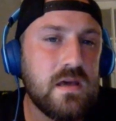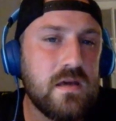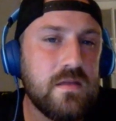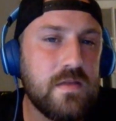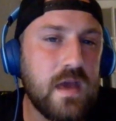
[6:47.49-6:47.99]

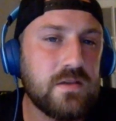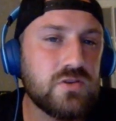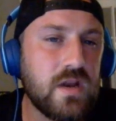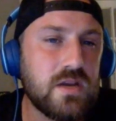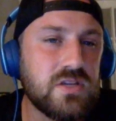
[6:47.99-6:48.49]
That
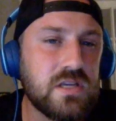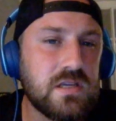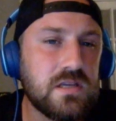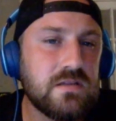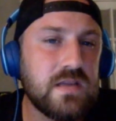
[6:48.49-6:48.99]

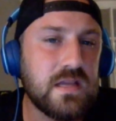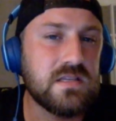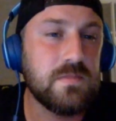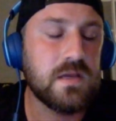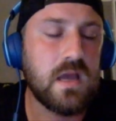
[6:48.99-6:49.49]
strategy tends
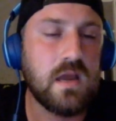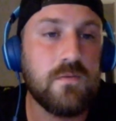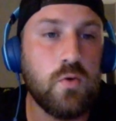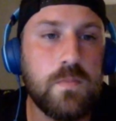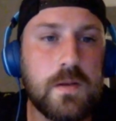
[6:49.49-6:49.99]
to be kind of
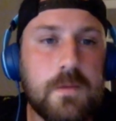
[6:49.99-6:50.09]
open.